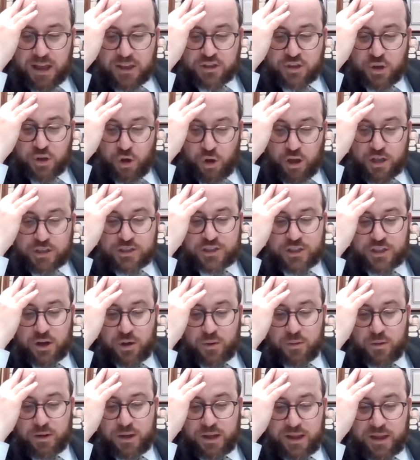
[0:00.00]
is
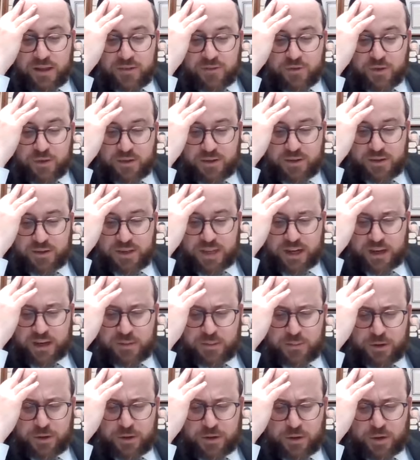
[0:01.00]
also for
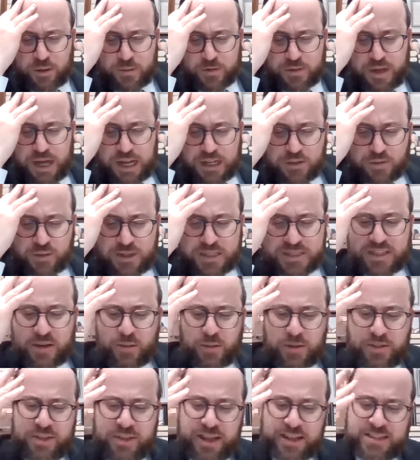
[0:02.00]
Tikkun Dor Enish. So I just want to say
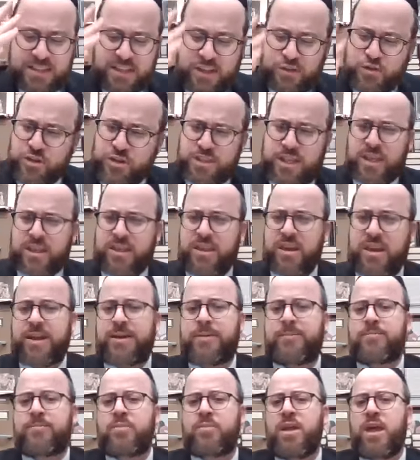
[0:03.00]
one thing. It's an interesting
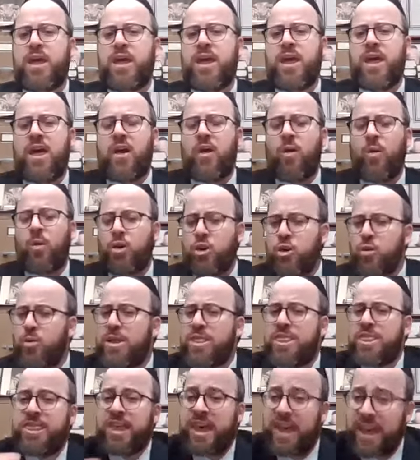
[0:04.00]
thing. You
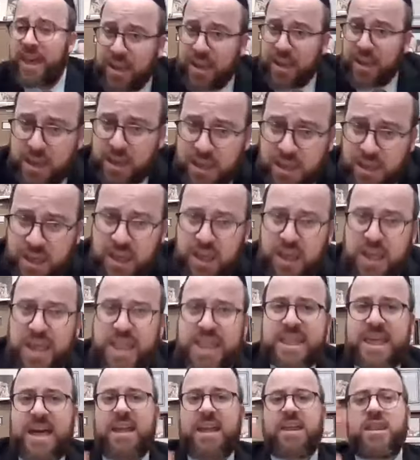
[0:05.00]
would think
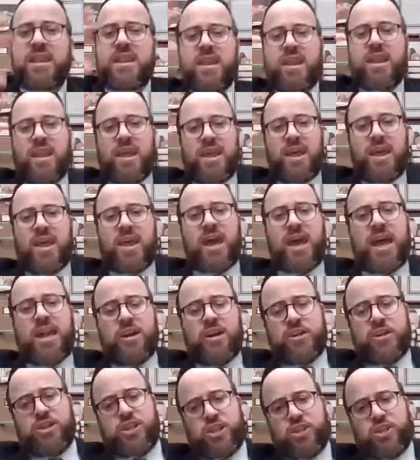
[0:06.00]
that
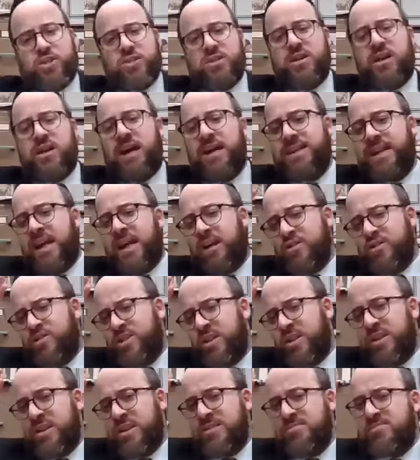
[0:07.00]
Enish
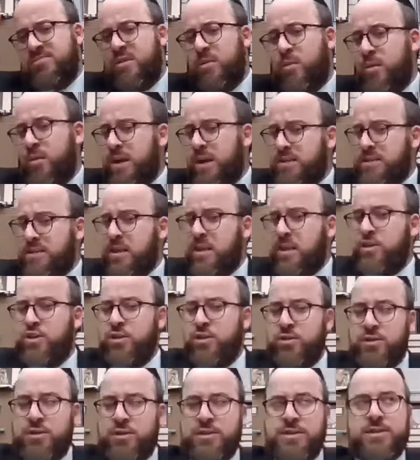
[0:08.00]
idolatry they weren't necessarily
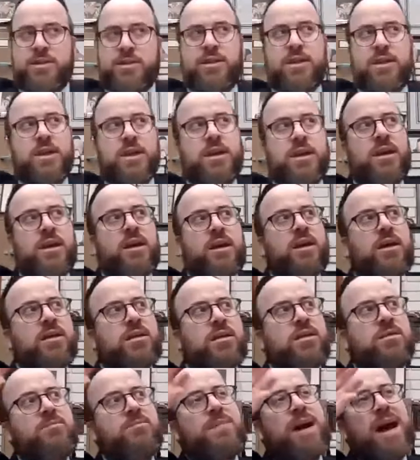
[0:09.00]
Jews.
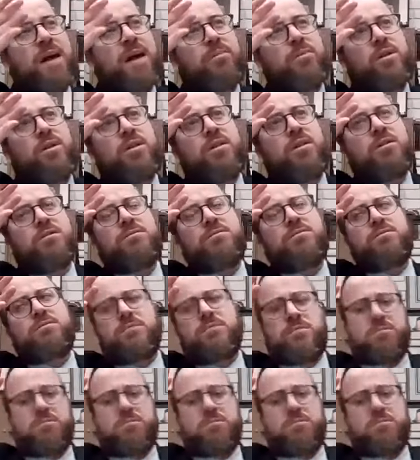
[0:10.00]
The Mabel,